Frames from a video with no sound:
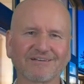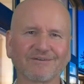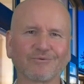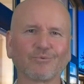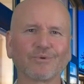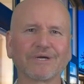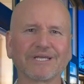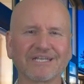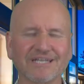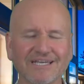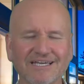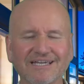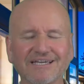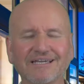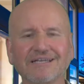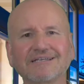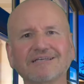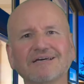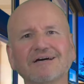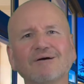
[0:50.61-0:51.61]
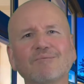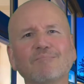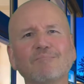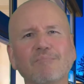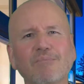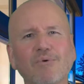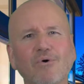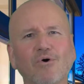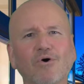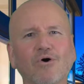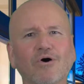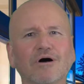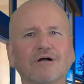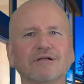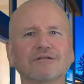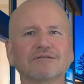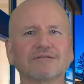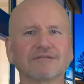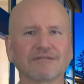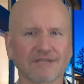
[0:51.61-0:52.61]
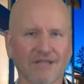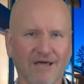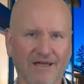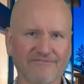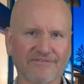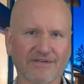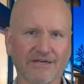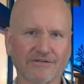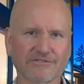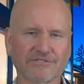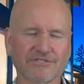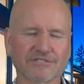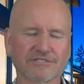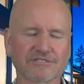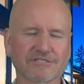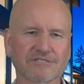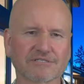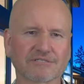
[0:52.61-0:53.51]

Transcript: We need more life coaches.